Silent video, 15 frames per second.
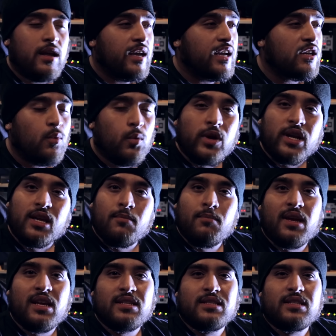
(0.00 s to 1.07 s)
and a wicked
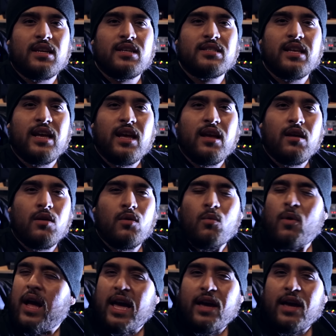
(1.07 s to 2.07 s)
man stays down why